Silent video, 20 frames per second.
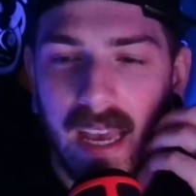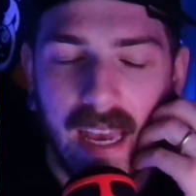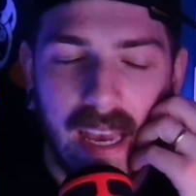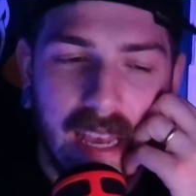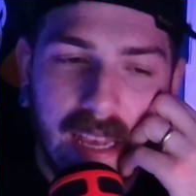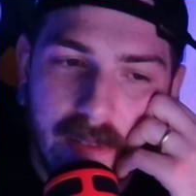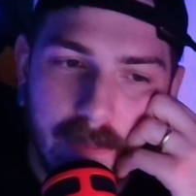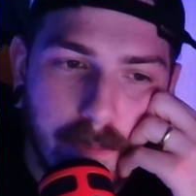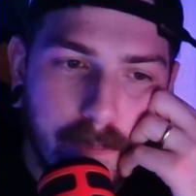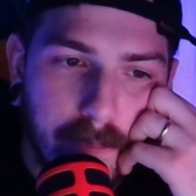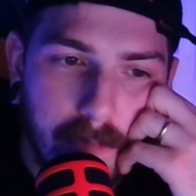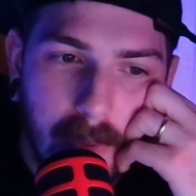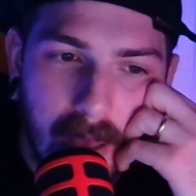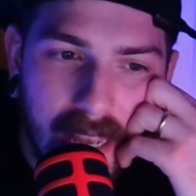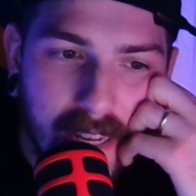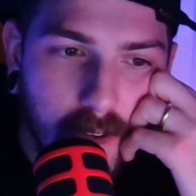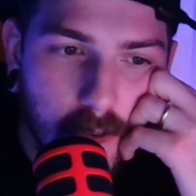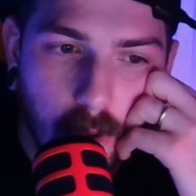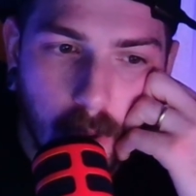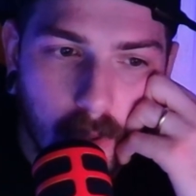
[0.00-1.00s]
In
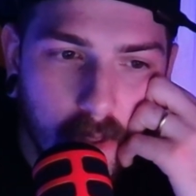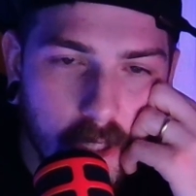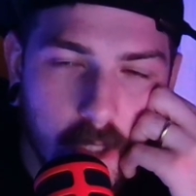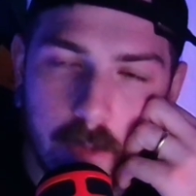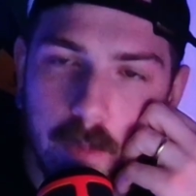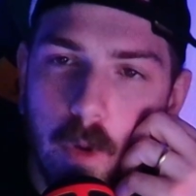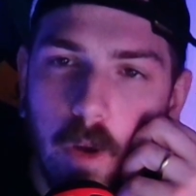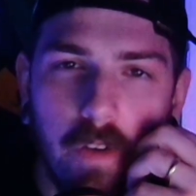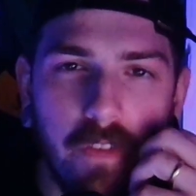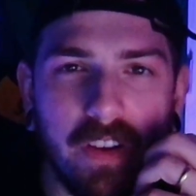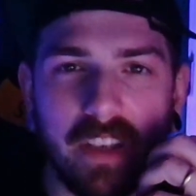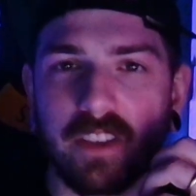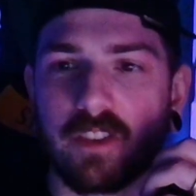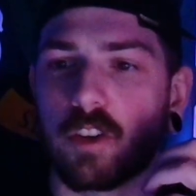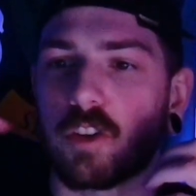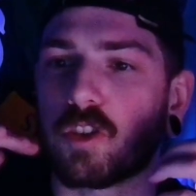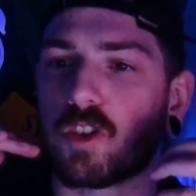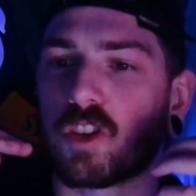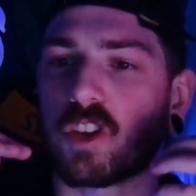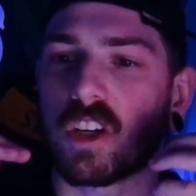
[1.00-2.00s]
Nolan's movies,
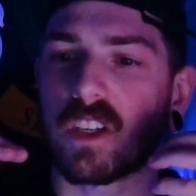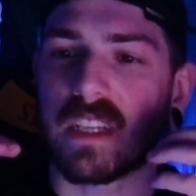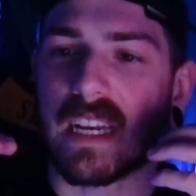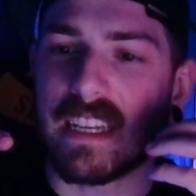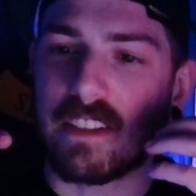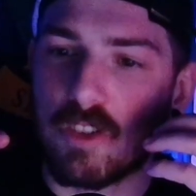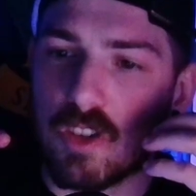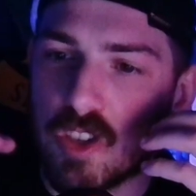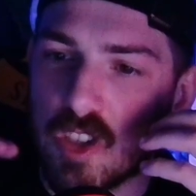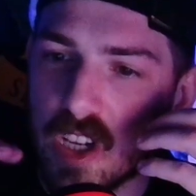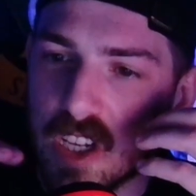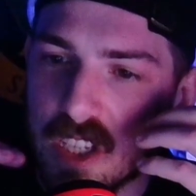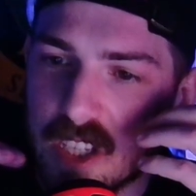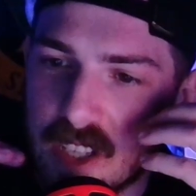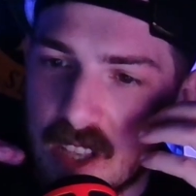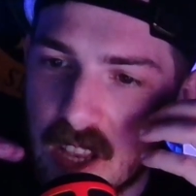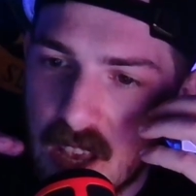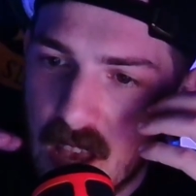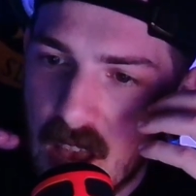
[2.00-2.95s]
it's just